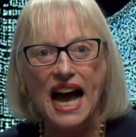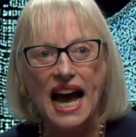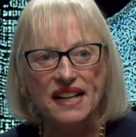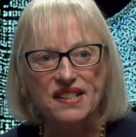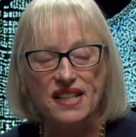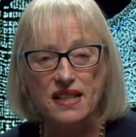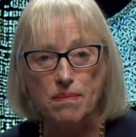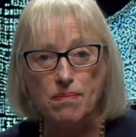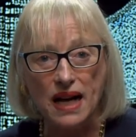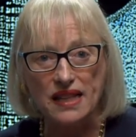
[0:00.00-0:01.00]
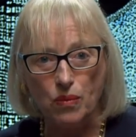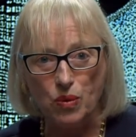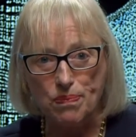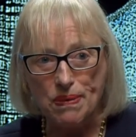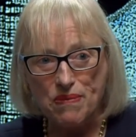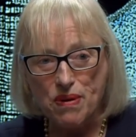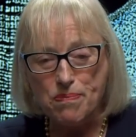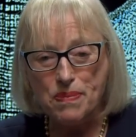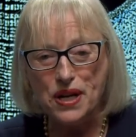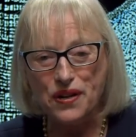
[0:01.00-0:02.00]
And so the mother would be
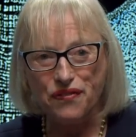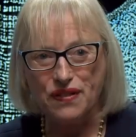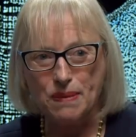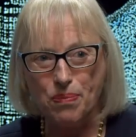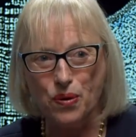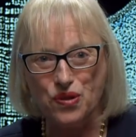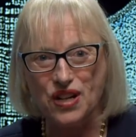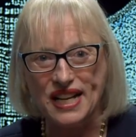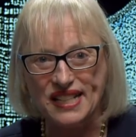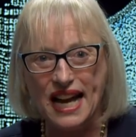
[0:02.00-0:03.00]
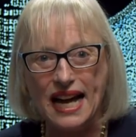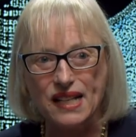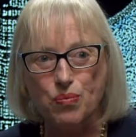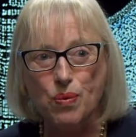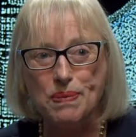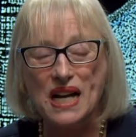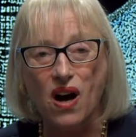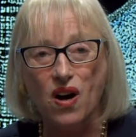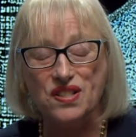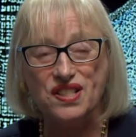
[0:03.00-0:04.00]
removed from the portrait and would be
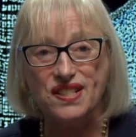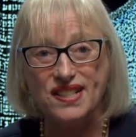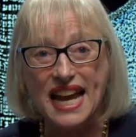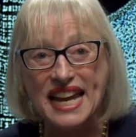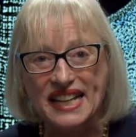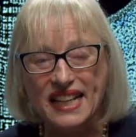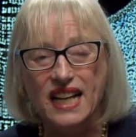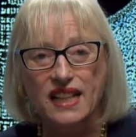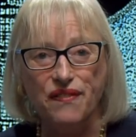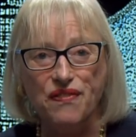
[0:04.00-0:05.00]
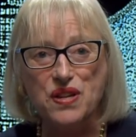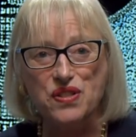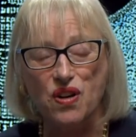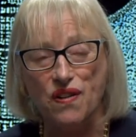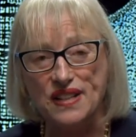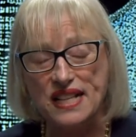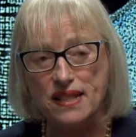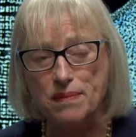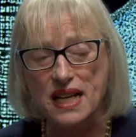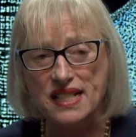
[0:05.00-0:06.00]
asked to take the photograph. Now,
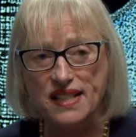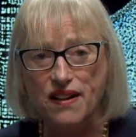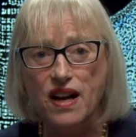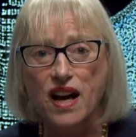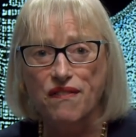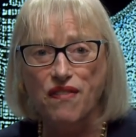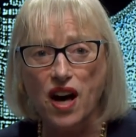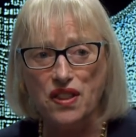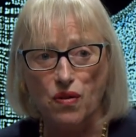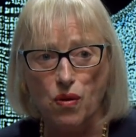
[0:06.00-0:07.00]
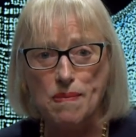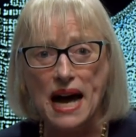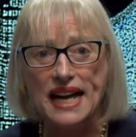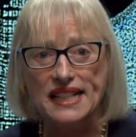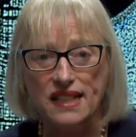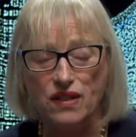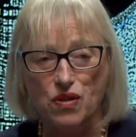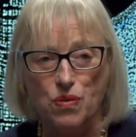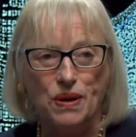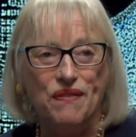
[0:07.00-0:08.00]
sometimes the father or man in the
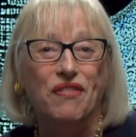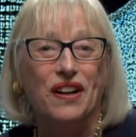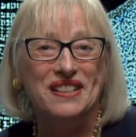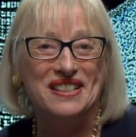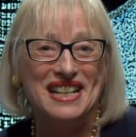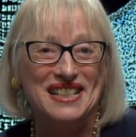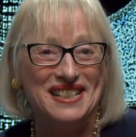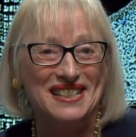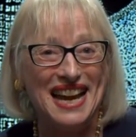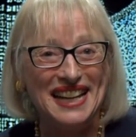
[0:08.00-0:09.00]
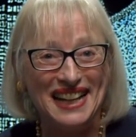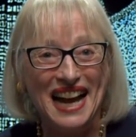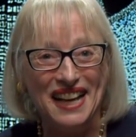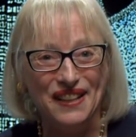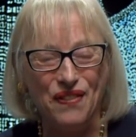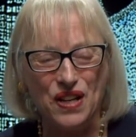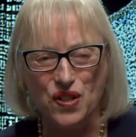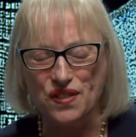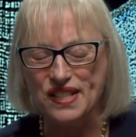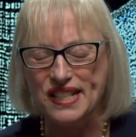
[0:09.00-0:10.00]
group would volunteer to take the
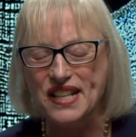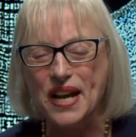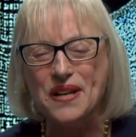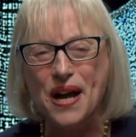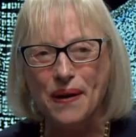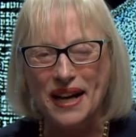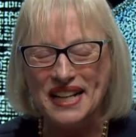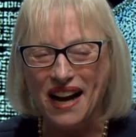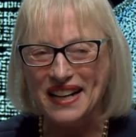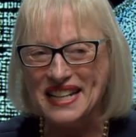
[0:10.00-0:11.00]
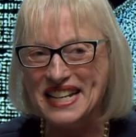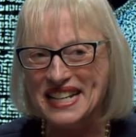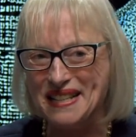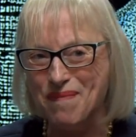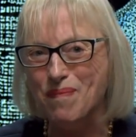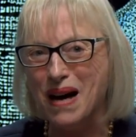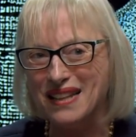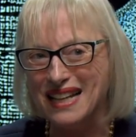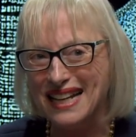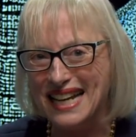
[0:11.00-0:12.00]
photograph. She said, No, no, I, I need the
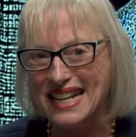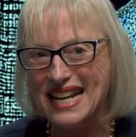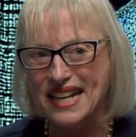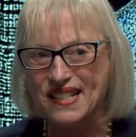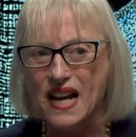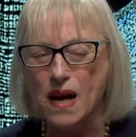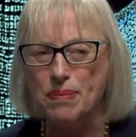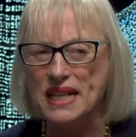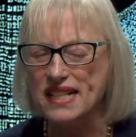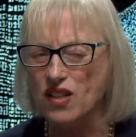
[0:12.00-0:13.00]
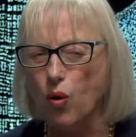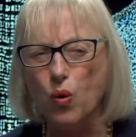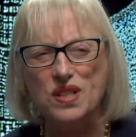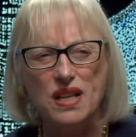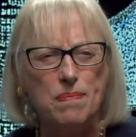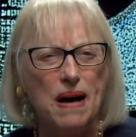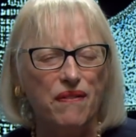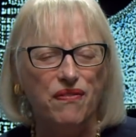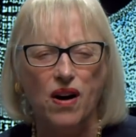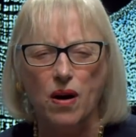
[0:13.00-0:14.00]
mother in it. But it's also
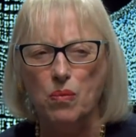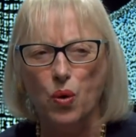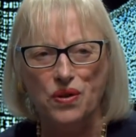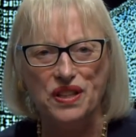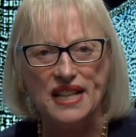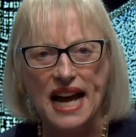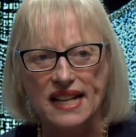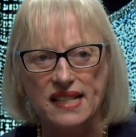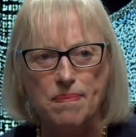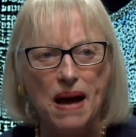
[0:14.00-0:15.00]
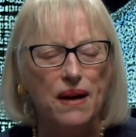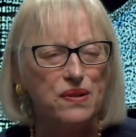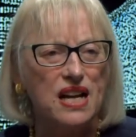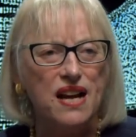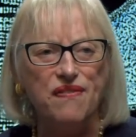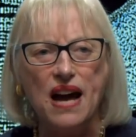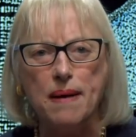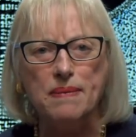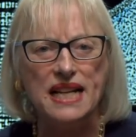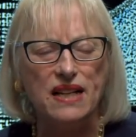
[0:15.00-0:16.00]
about far more than that, about
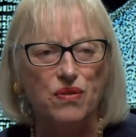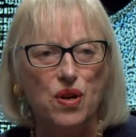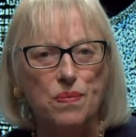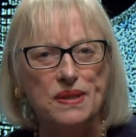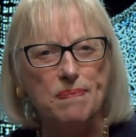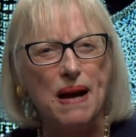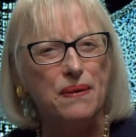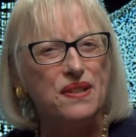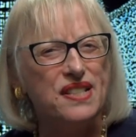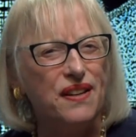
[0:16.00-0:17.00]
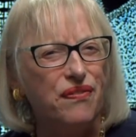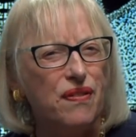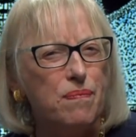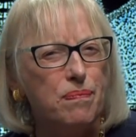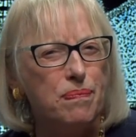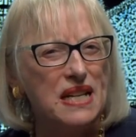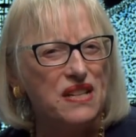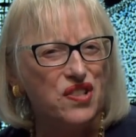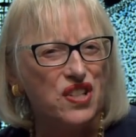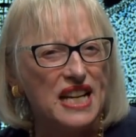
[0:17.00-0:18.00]
family groups groups about different
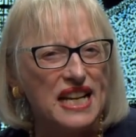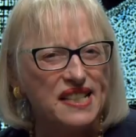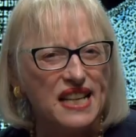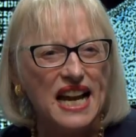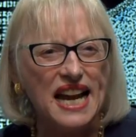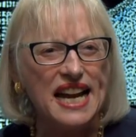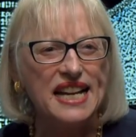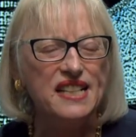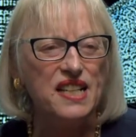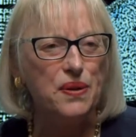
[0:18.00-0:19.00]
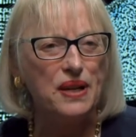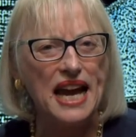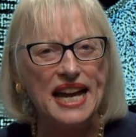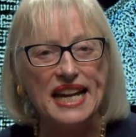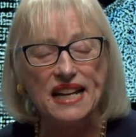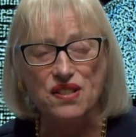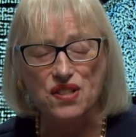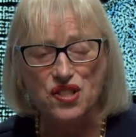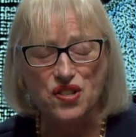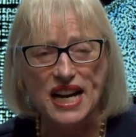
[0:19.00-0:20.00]
beaches in the UK and
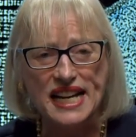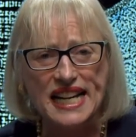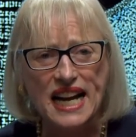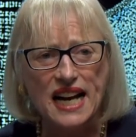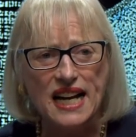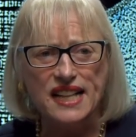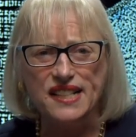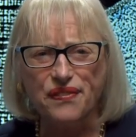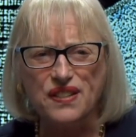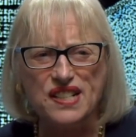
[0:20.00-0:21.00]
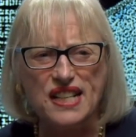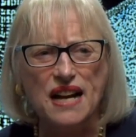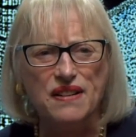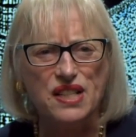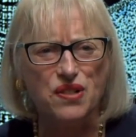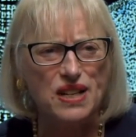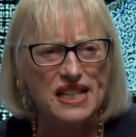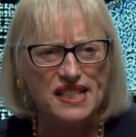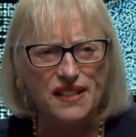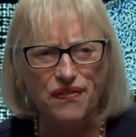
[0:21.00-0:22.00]
Australia, different
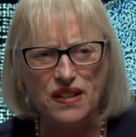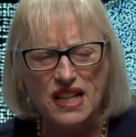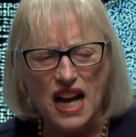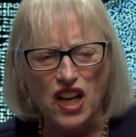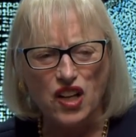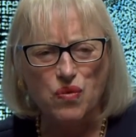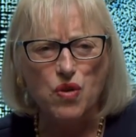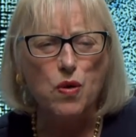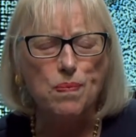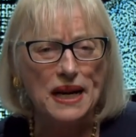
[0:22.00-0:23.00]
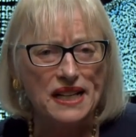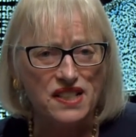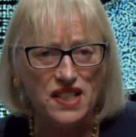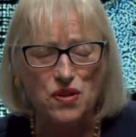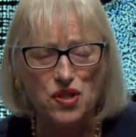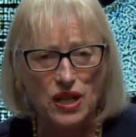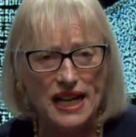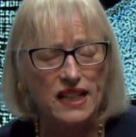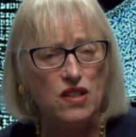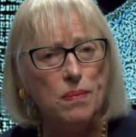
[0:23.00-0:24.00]
territories, different groupings, social
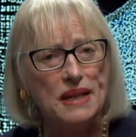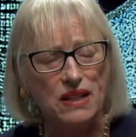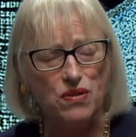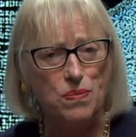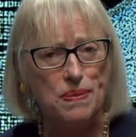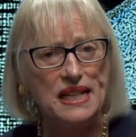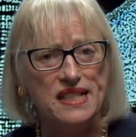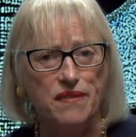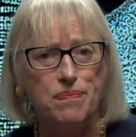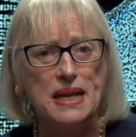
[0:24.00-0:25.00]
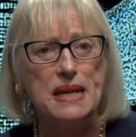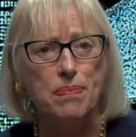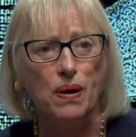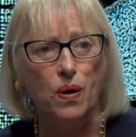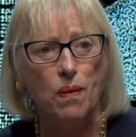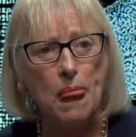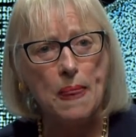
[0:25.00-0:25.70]
economic groupings of people.